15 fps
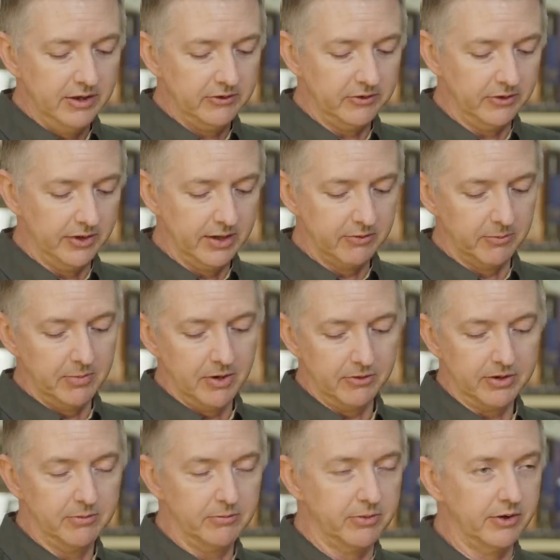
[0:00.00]
So they were
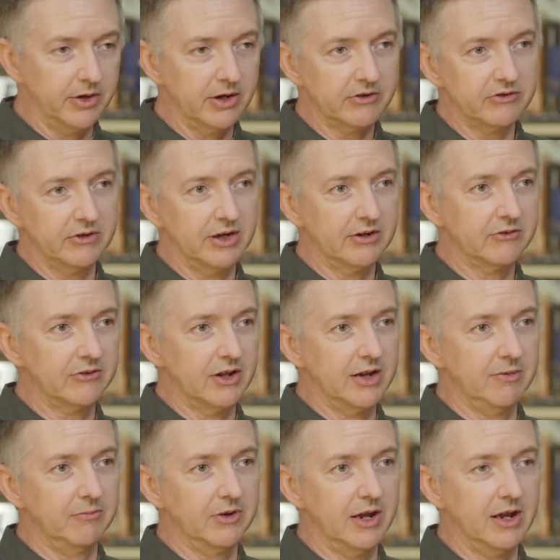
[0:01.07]
both in production at the
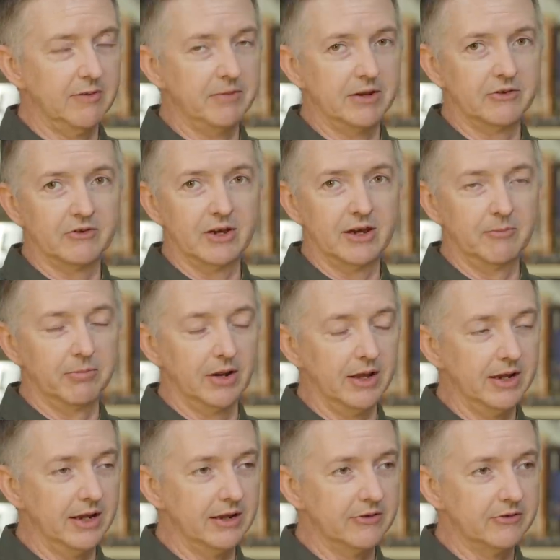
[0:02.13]
same time at the same
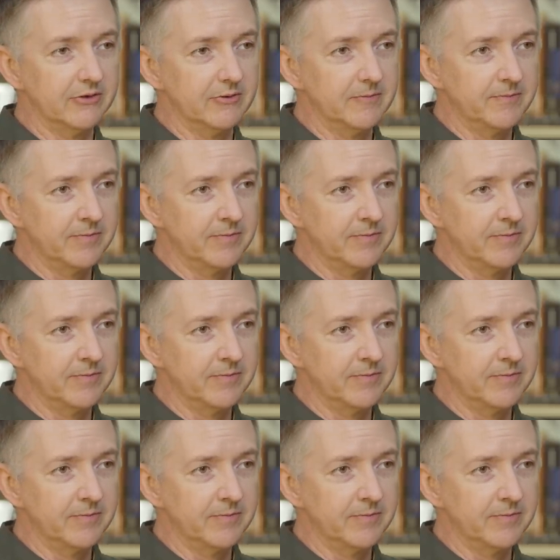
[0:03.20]
plants.